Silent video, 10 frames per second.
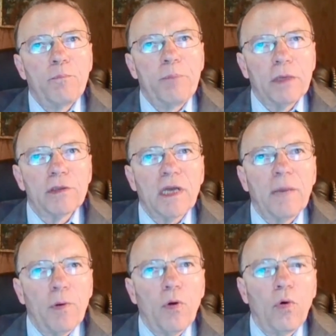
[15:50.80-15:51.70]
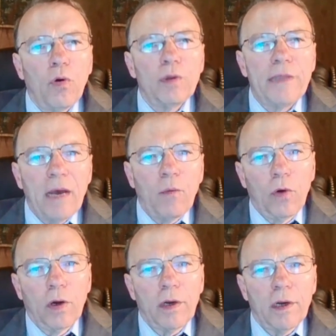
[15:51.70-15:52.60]
built up a whole
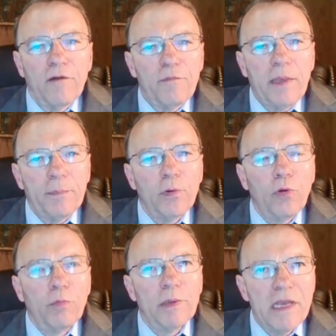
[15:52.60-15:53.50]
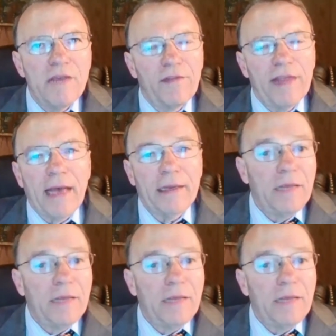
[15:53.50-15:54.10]
network of people who believed that.